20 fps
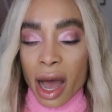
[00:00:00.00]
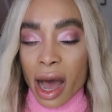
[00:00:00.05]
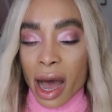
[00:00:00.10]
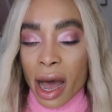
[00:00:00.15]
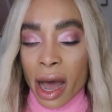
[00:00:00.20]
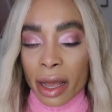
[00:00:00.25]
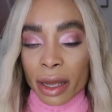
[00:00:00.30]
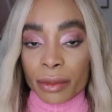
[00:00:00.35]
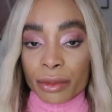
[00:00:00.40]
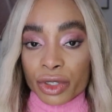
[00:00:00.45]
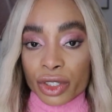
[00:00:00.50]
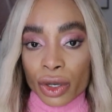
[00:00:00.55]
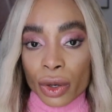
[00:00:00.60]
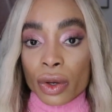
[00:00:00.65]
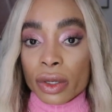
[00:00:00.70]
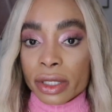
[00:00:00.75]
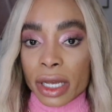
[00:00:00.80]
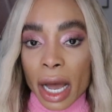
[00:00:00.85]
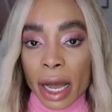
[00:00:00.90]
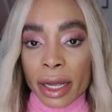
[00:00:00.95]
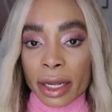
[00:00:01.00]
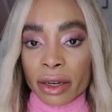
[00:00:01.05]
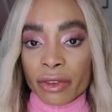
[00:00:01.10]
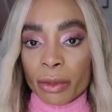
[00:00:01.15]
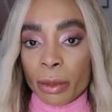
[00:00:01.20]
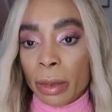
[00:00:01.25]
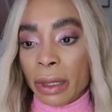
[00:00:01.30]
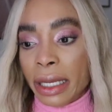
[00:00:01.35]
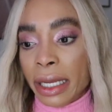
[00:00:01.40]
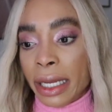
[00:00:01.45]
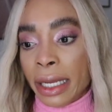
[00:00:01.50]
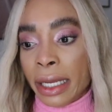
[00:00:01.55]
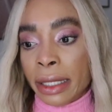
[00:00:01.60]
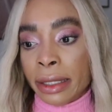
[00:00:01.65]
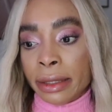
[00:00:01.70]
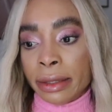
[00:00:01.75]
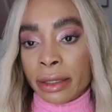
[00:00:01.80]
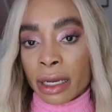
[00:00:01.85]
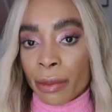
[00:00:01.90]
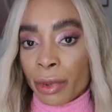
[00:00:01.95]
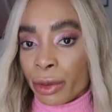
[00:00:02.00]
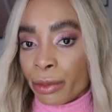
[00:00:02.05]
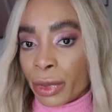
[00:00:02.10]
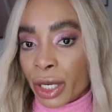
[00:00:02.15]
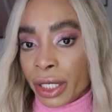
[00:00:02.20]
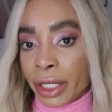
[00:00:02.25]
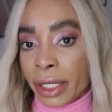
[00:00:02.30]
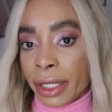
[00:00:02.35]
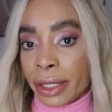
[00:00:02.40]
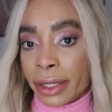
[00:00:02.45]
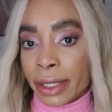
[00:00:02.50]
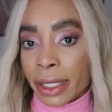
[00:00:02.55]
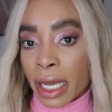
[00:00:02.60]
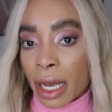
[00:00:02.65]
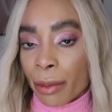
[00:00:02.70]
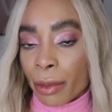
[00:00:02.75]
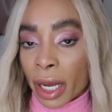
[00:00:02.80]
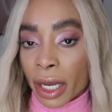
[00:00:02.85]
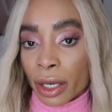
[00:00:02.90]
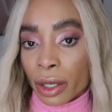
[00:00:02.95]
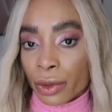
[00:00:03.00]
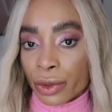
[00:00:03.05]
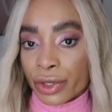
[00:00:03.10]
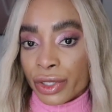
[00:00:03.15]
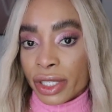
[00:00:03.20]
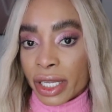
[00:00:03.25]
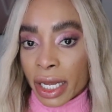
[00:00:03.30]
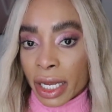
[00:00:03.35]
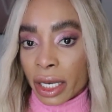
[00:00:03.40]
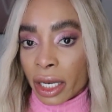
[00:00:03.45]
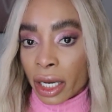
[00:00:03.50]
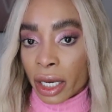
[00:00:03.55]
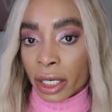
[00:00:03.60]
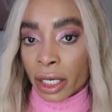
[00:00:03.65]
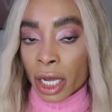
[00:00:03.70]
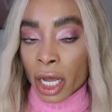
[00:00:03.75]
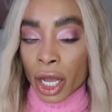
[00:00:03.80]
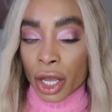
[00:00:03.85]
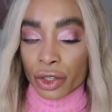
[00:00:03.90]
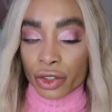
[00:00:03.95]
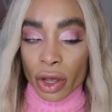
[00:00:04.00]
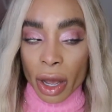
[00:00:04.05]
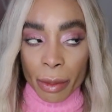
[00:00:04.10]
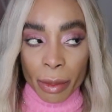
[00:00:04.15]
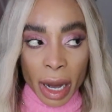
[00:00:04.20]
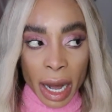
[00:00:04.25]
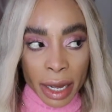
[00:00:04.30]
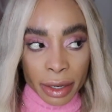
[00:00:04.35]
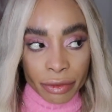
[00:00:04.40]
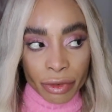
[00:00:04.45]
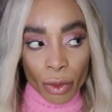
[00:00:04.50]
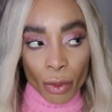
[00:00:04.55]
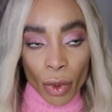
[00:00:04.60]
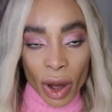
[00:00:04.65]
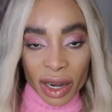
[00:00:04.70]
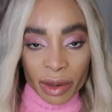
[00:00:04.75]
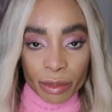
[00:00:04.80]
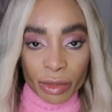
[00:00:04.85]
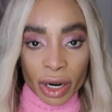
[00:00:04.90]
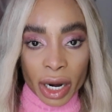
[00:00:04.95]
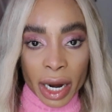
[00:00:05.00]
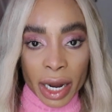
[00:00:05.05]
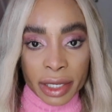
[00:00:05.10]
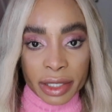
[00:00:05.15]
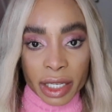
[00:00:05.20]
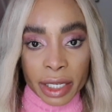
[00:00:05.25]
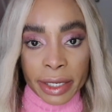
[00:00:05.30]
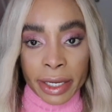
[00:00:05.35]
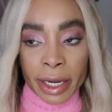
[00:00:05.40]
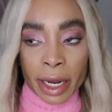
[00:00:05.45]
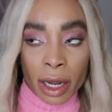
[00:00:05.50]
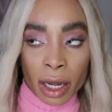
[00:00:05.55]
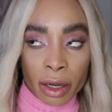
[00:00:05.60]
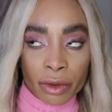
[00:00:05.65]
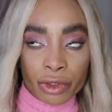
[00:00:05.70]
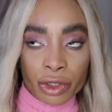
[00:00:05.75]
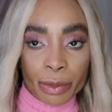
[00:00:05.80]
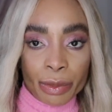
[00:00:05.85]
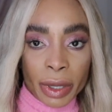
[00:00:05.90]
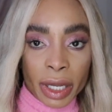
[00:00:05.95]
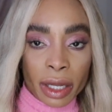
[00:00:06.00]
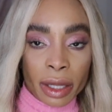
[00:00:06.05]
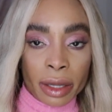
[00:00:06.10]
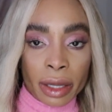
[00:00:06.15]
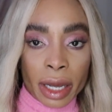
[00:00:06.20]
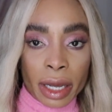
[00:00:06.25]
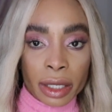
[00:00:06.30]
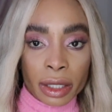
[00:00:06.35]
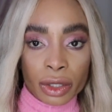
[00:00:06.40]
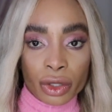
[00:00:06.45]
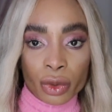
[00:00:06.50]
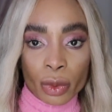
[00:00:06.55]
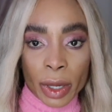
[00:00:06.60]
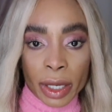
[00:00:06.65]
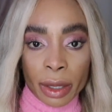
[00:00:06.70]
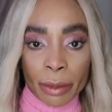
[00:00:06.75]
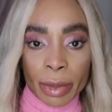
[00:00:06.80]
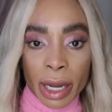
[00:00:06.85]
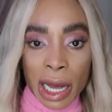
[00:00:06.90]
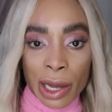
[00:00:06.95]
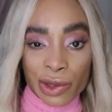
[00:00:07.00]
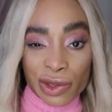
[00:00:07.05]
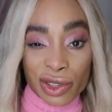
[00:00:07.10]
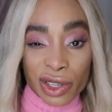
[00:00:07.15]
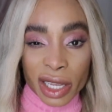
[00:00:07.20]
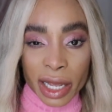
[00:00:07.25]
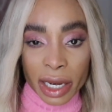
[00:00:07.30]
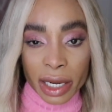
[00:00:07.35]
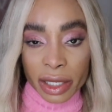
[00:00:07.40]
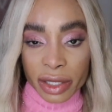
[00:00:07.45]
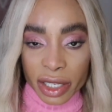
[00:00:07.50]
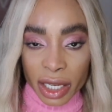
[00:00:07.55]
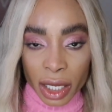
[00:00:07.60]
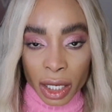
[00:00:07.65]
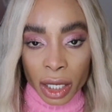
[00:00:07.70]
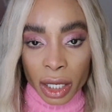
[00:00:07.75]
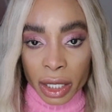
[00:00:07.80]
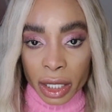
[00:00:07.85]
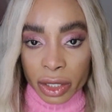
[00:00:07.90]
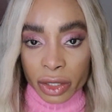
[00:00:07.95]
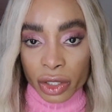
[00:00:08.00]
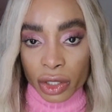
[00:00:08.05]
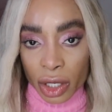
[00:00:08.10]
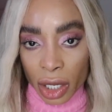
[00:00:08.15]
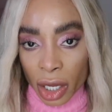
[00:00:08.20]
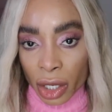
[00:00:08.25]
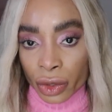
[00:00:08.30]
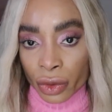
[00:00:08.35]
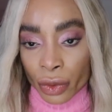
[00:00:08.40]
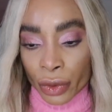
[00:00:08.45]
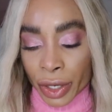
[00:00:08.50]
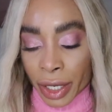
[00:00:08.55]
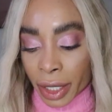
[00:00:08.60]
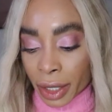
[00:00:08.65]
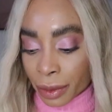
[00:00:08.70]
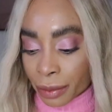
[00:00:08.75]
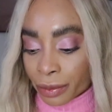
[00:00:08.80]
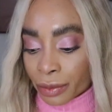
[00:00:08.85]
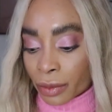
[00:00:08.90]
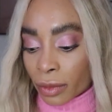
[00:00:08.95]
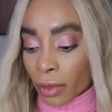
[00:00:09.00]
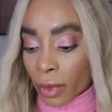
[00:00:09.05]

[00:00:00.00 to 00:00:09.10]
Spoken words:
I am so tired of paying double money to get my clothes tailored. So I buy it for one price and then I have to pay like £20 to get it tailored. It's annoying.